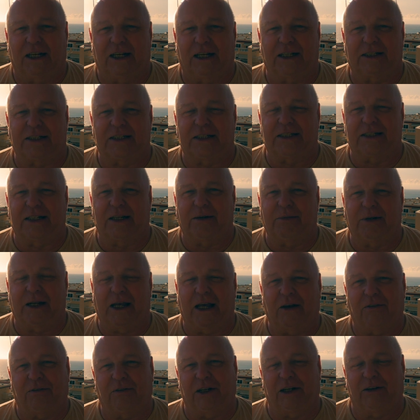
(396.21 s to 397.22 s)
This is Tim
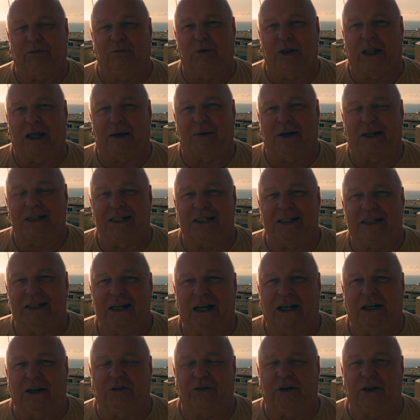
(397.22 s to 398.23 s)
Dow for Living With MS in
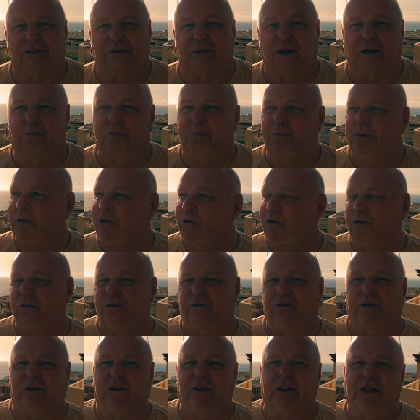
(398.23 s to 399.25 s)
Tenerife on a
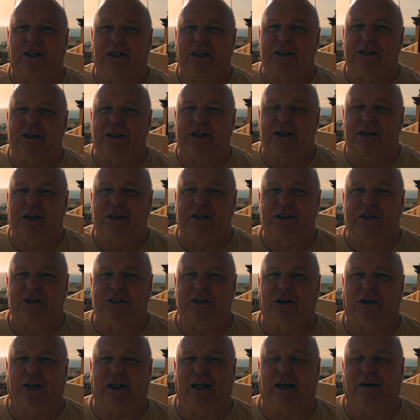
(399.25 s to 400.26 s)
beautiful,
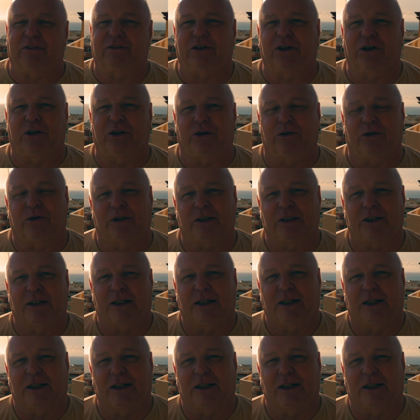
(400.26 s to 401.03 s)
sunny afternoon.